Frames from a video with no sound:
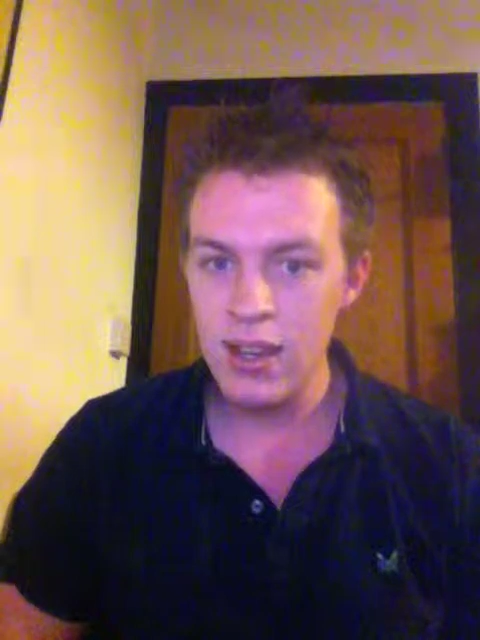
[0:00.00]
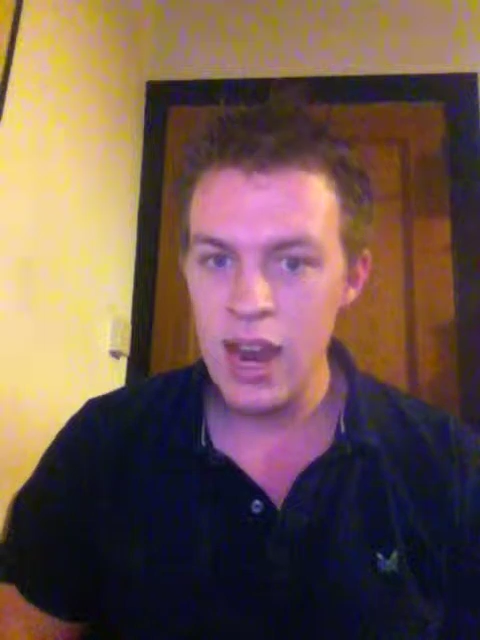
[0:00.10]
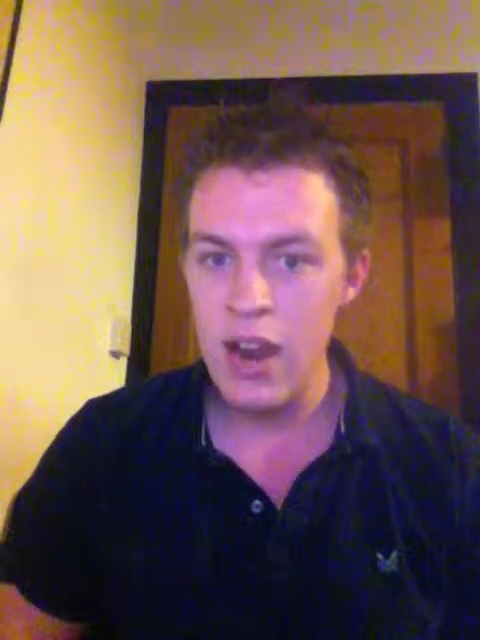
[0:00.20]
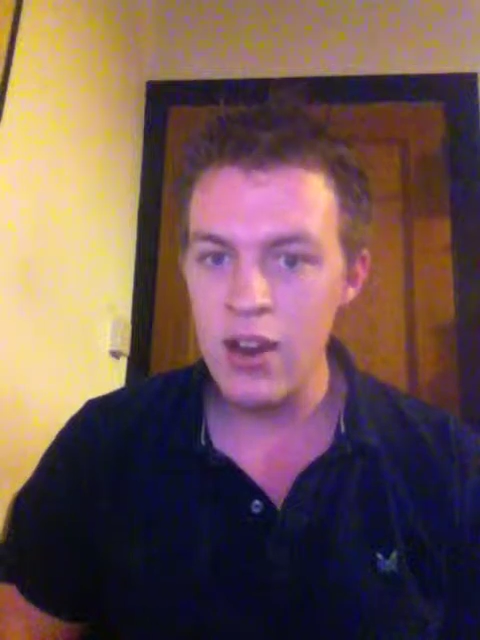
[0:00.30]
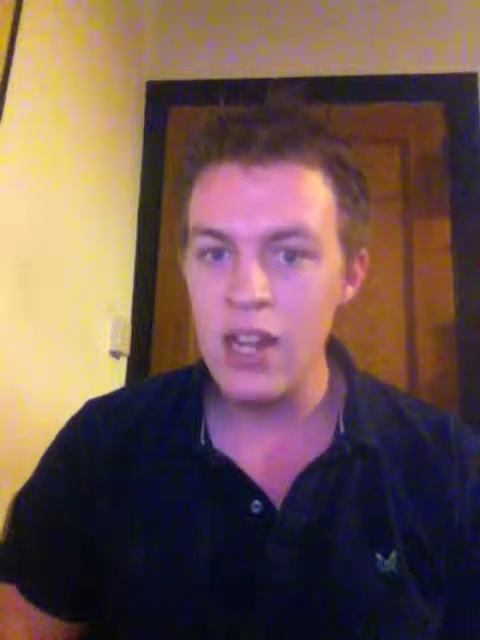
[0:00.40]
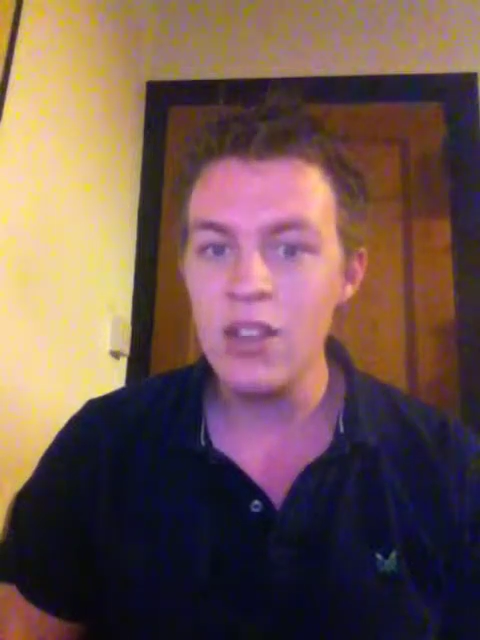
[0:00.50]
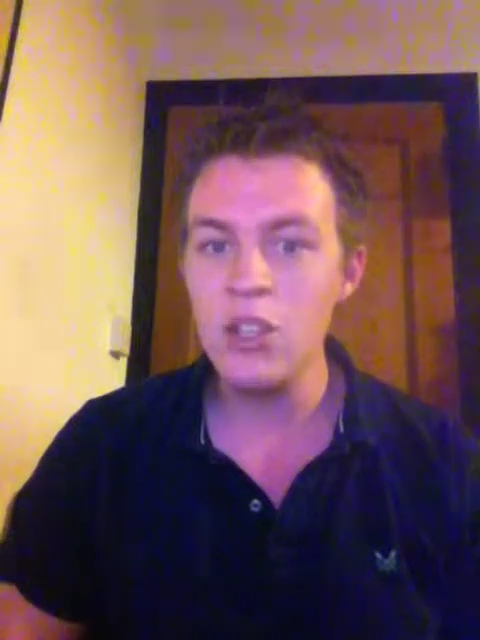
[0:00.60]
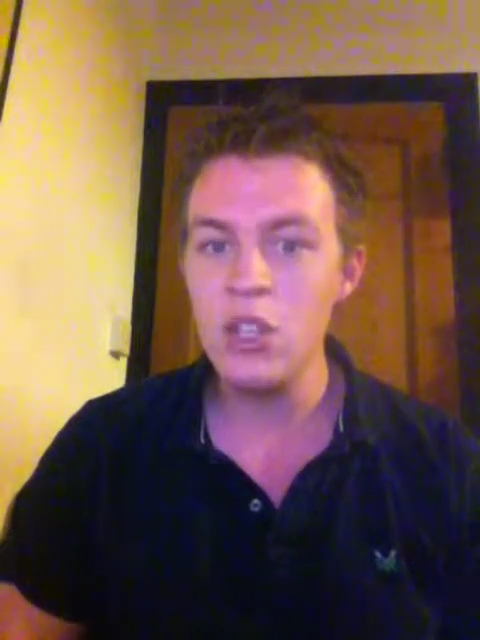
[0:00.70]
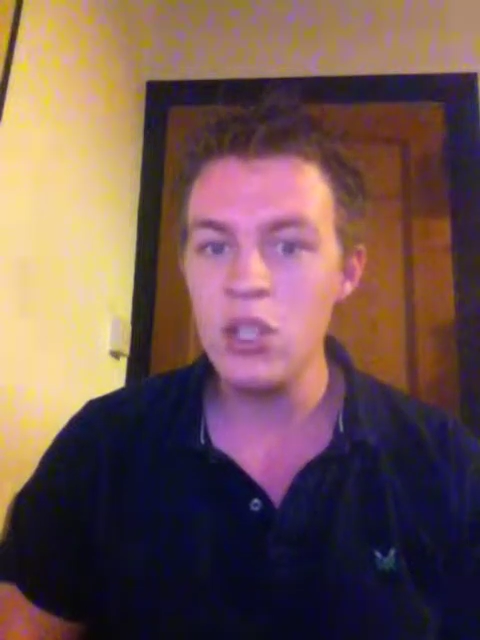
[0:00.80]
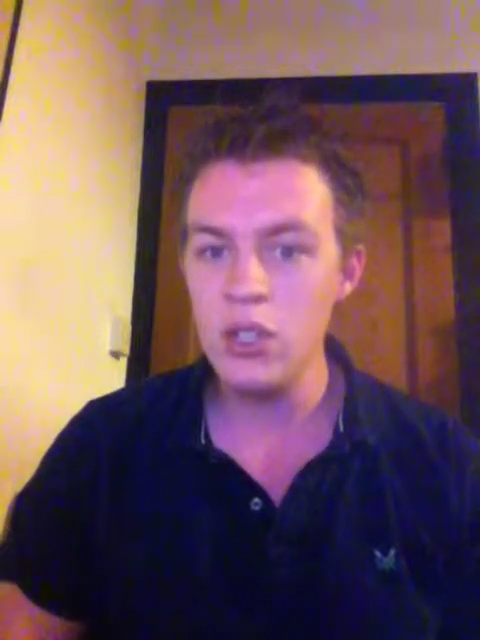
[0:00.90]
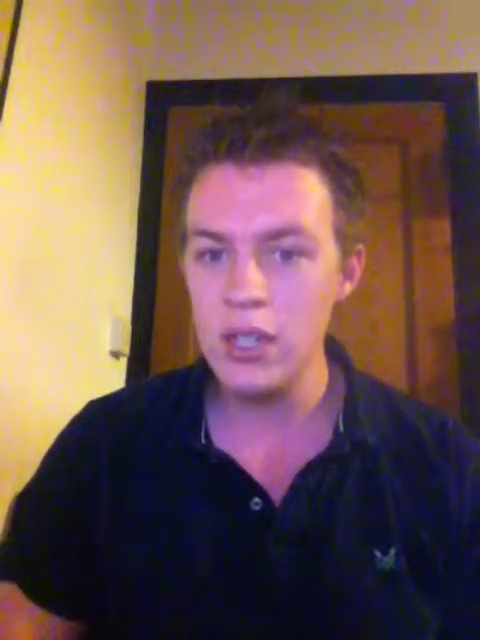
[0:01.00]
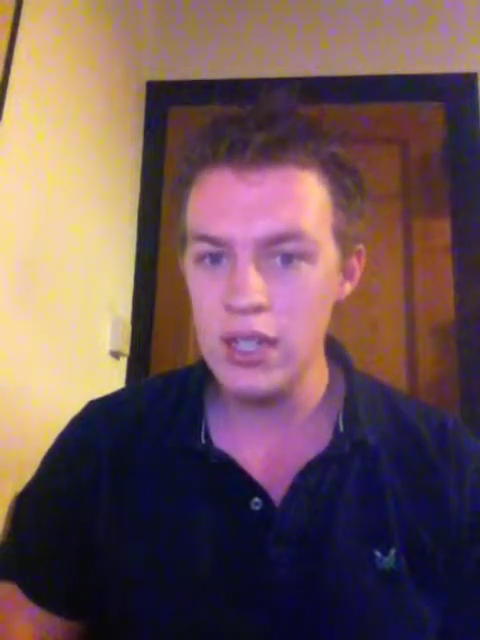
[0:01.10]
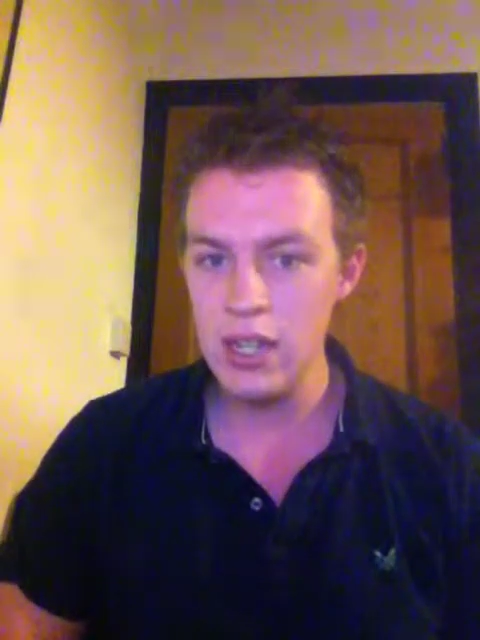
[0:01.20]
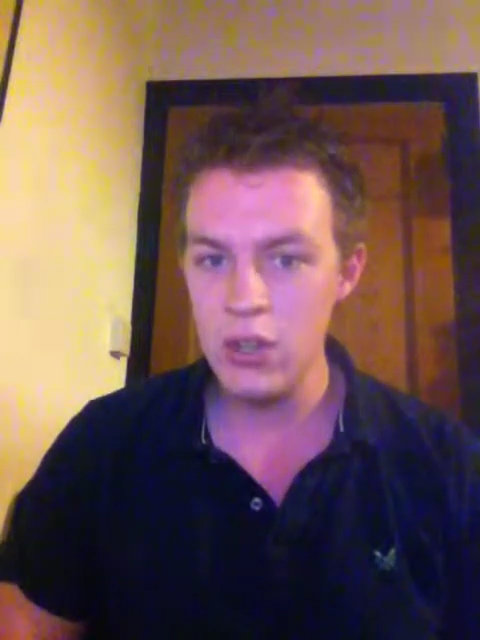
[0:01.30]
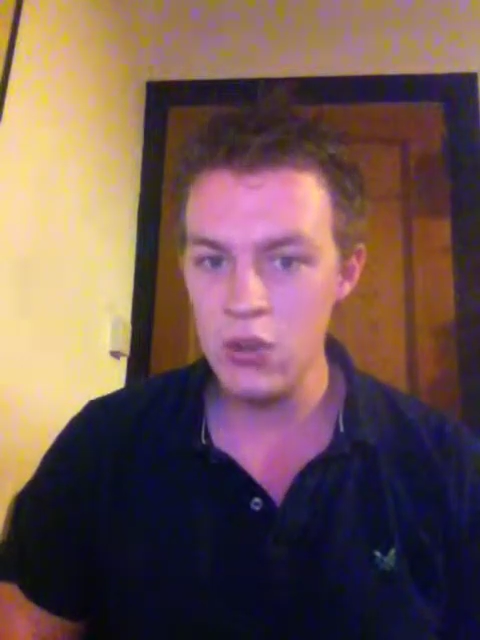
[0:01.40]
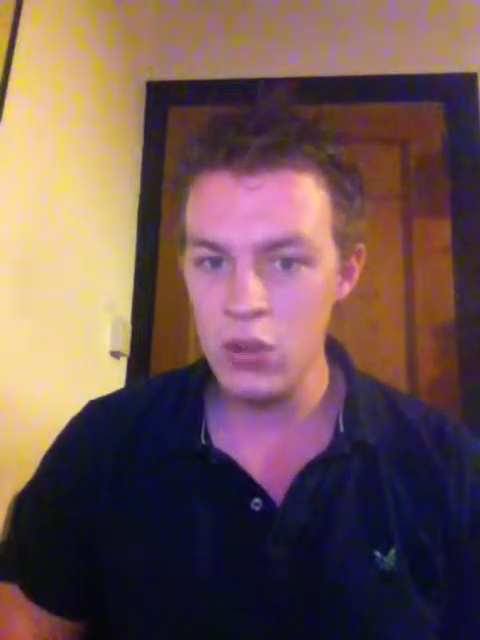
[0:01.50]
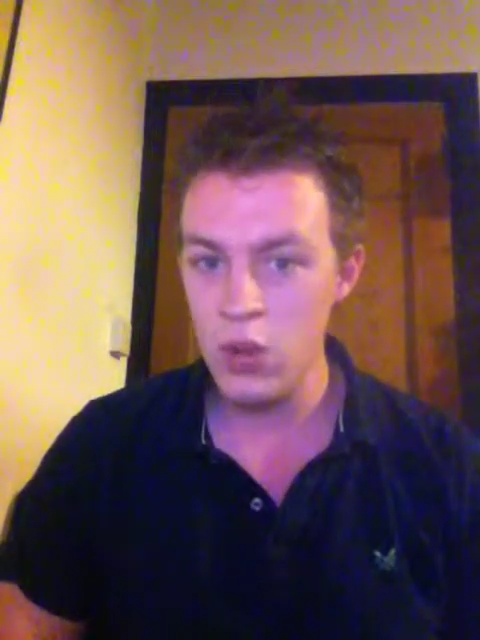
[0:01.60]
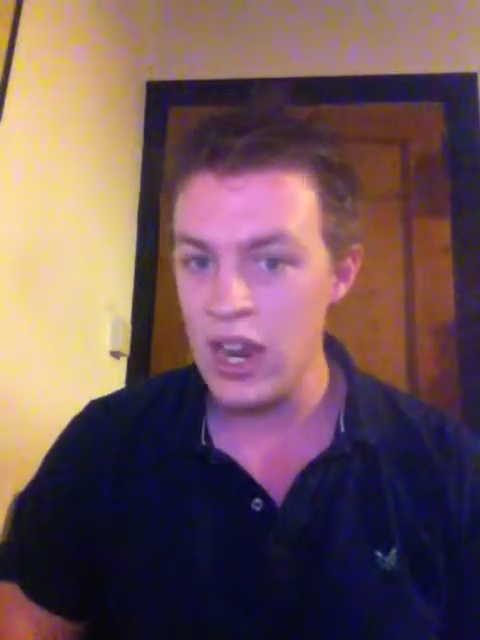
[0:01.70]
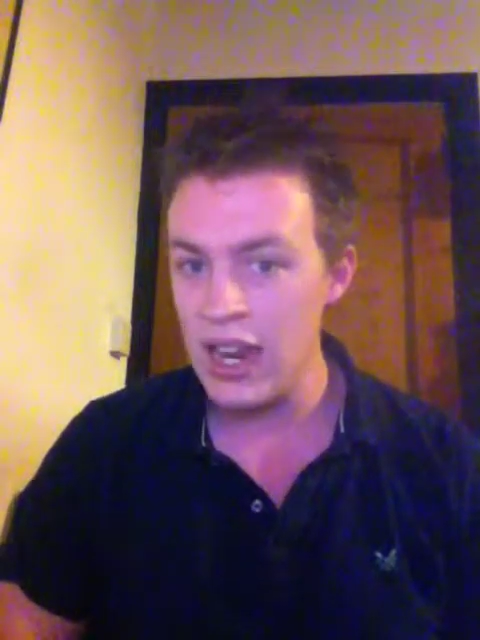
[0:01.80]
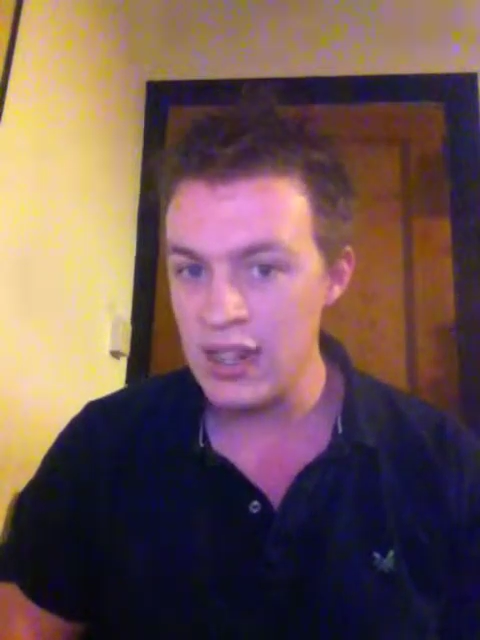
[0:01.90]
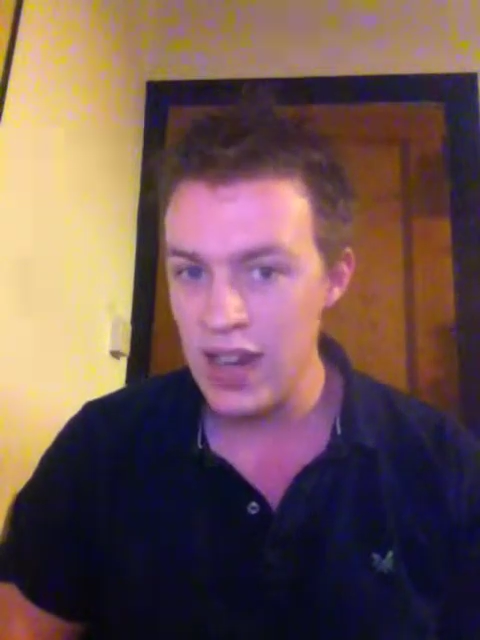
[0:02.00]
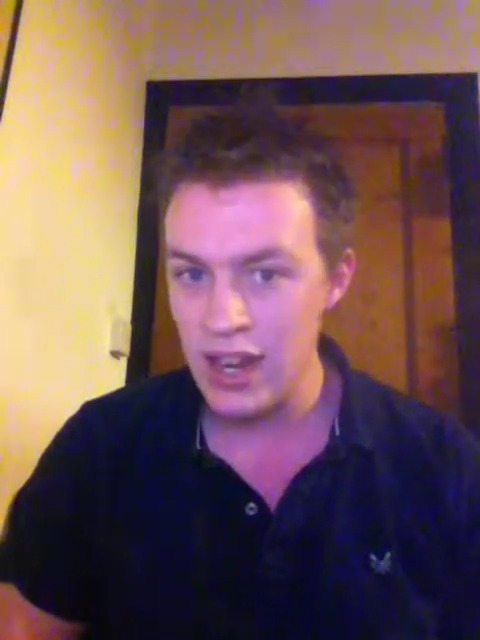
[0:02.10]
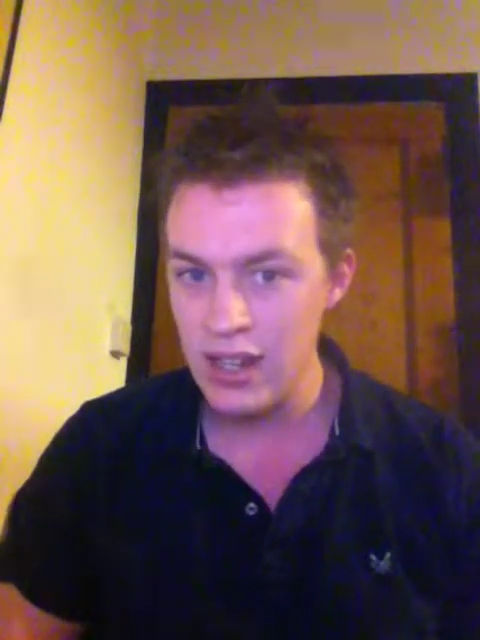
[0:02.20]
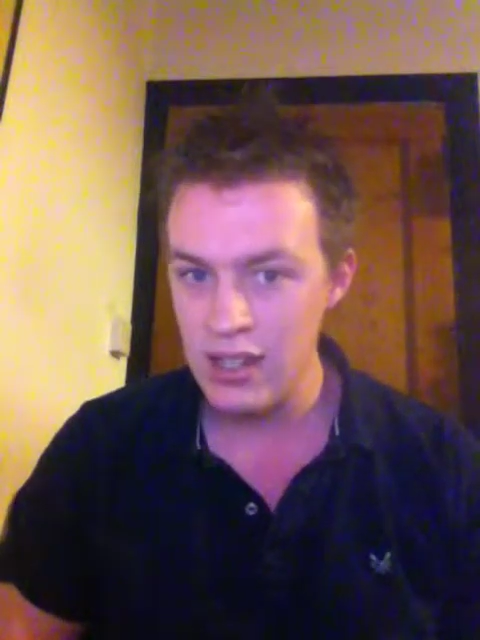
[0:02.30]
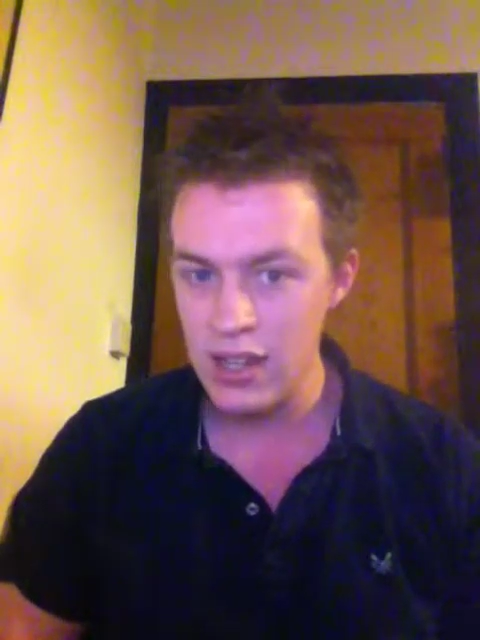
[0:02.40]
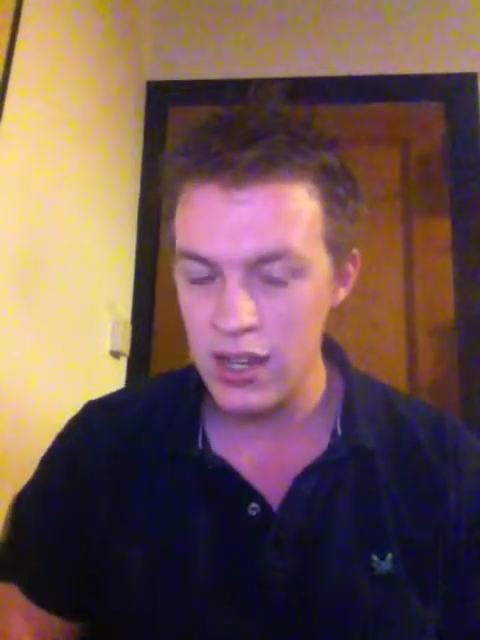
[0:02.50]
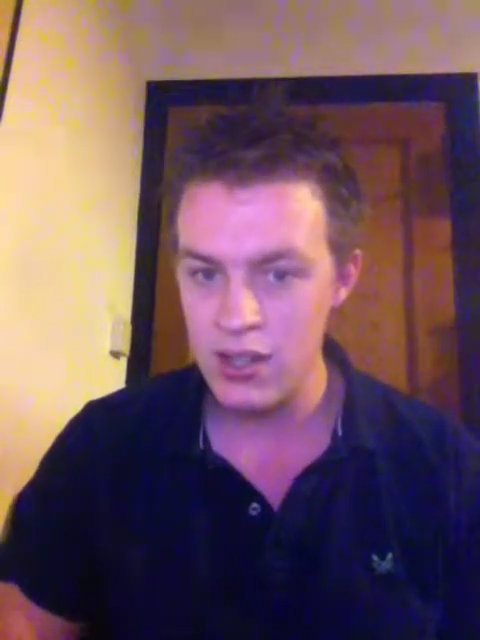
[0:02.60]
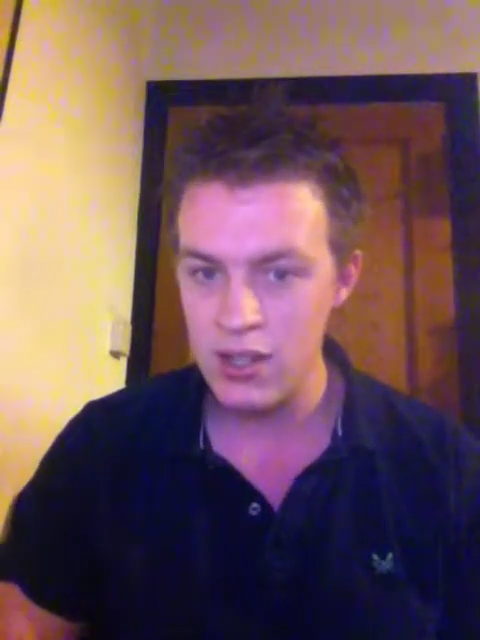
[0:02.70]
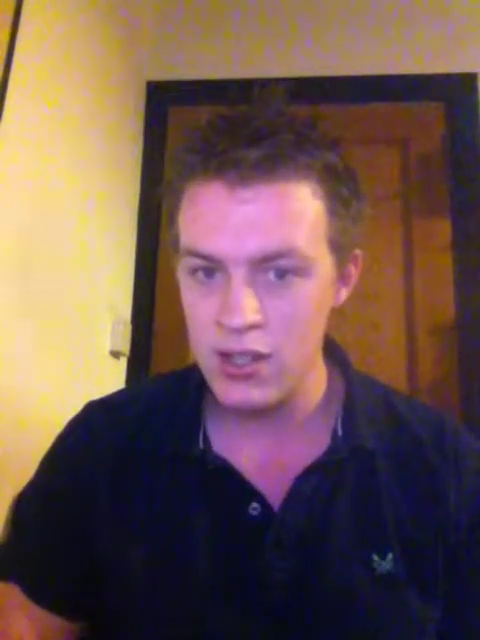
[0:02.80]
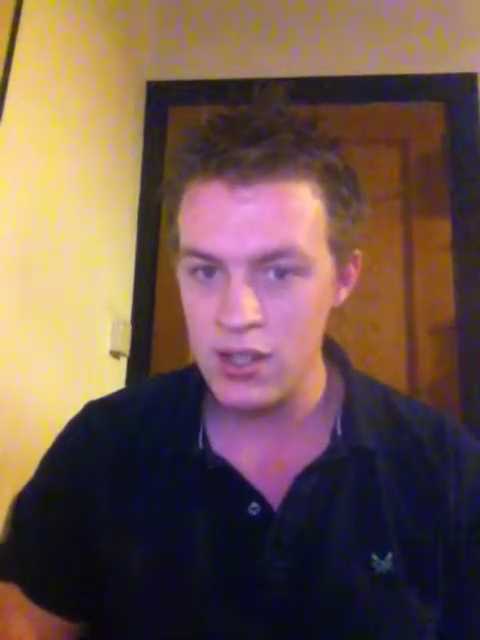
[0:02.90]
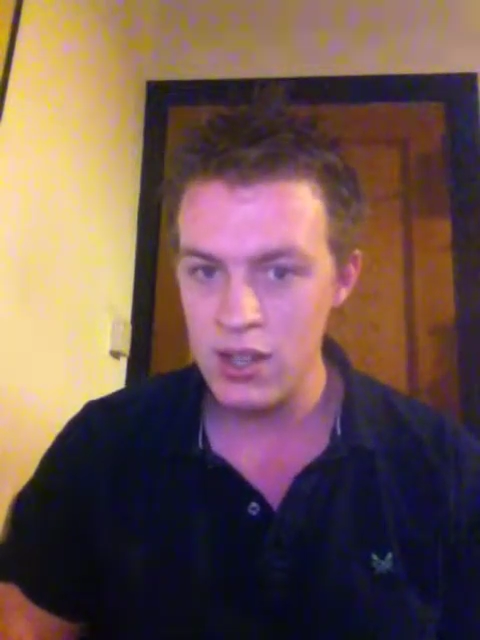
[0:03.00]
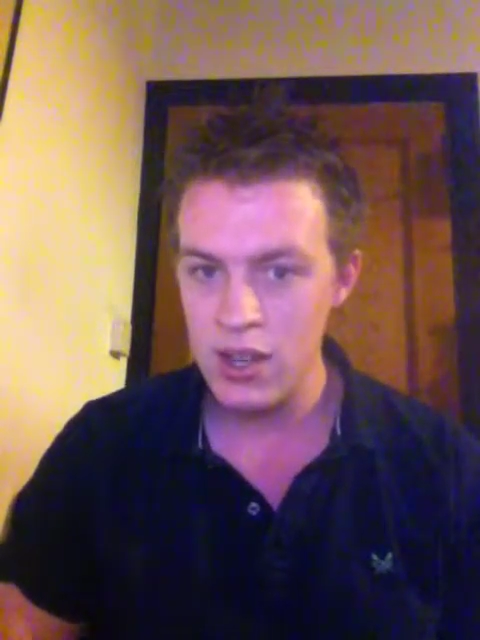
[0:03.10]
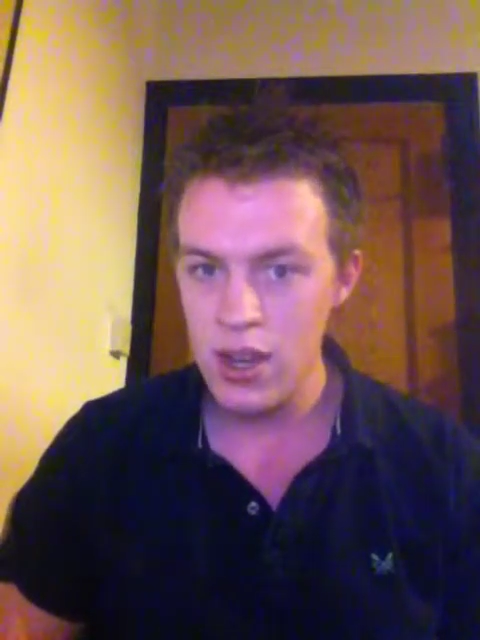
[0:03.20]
carrying the Unity node weighing 9 tons.